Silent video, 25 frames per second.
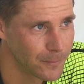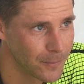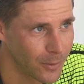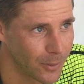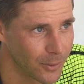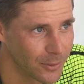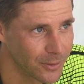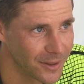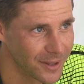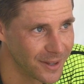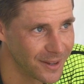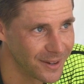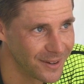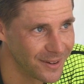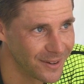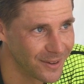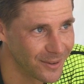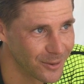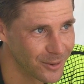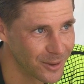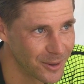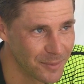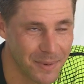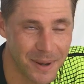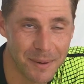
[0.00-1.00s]

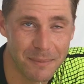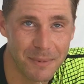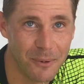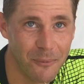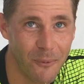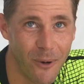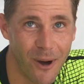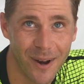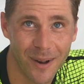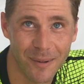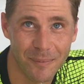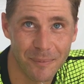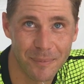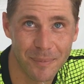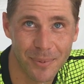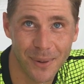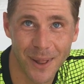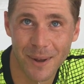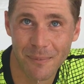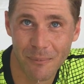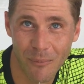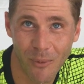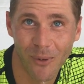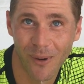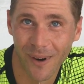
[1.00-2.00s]
only made me want to
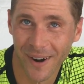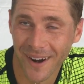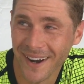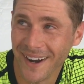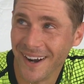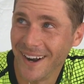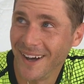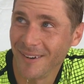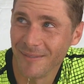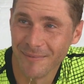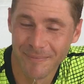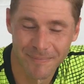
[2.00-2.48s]
play more, you know.